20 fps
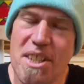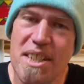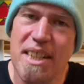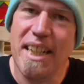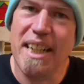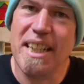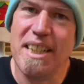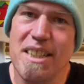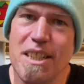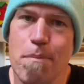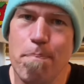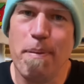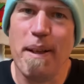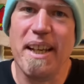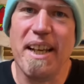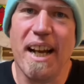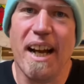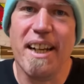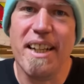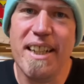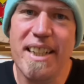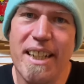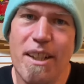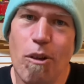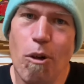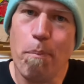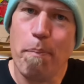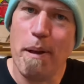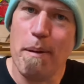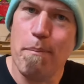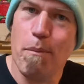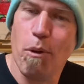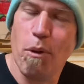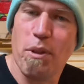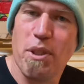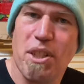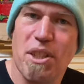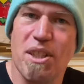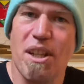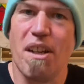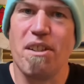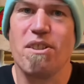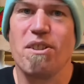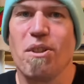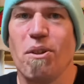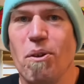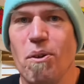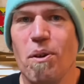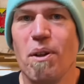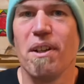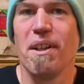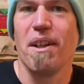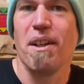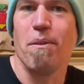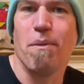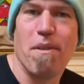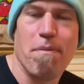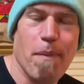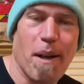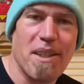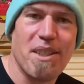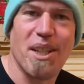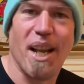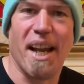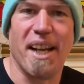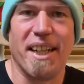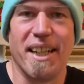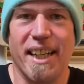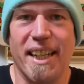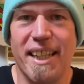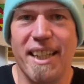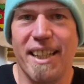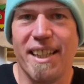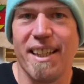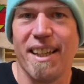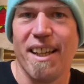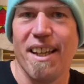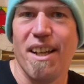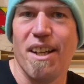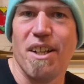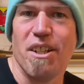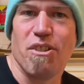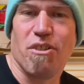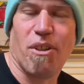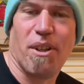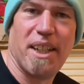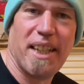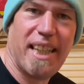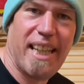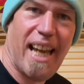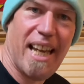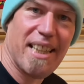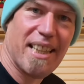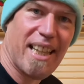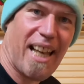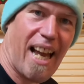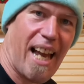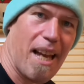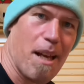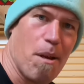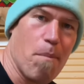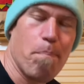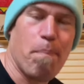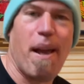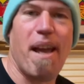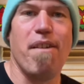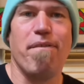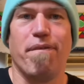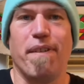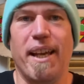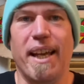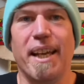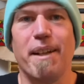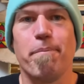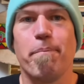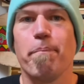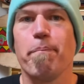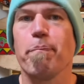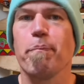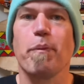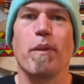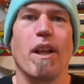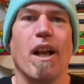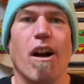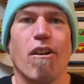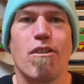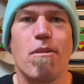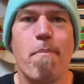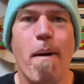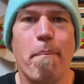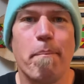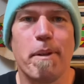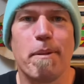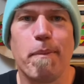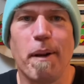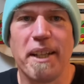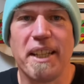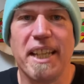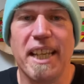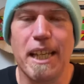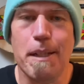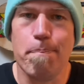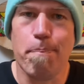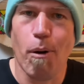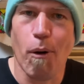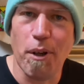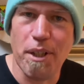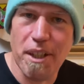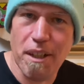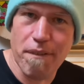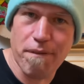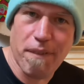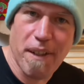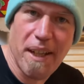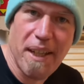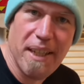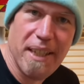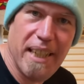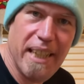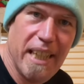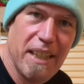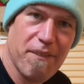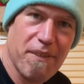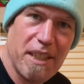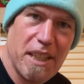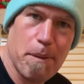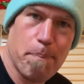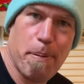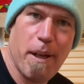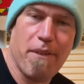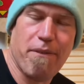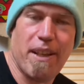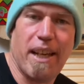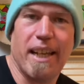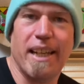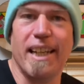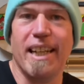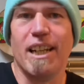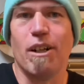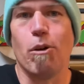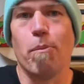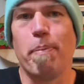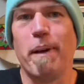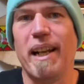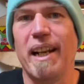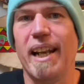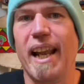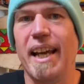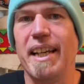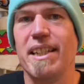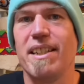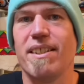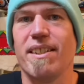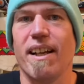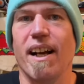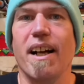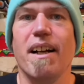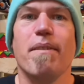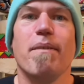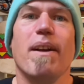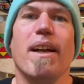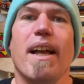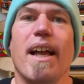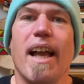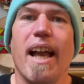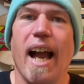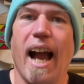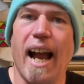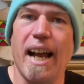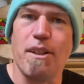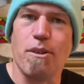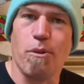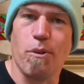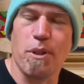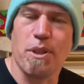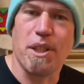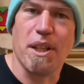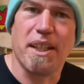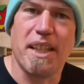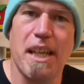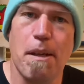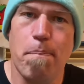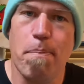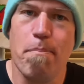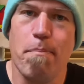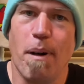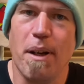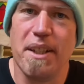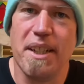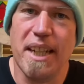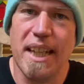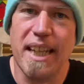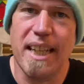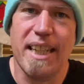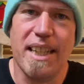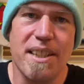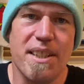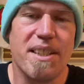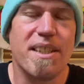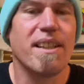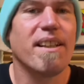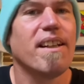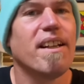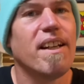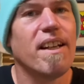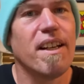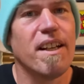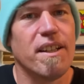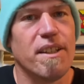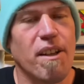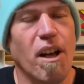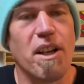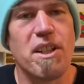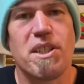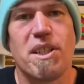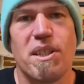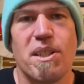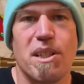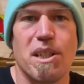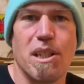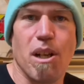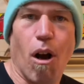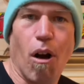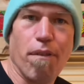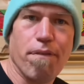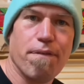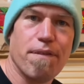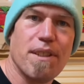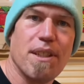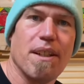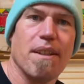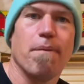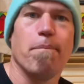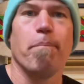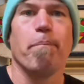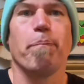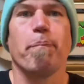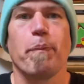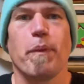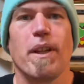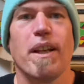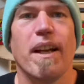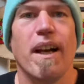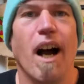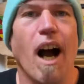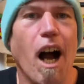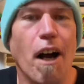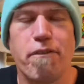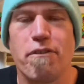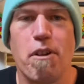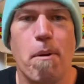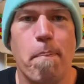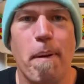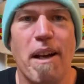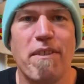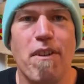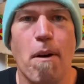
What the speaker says: needed to be a little bit more subtle with my technique, trying to get that pivot. I remembered my key point of leaving the pivot a little bit later and also keeping my knees nice and soft. After a bit of a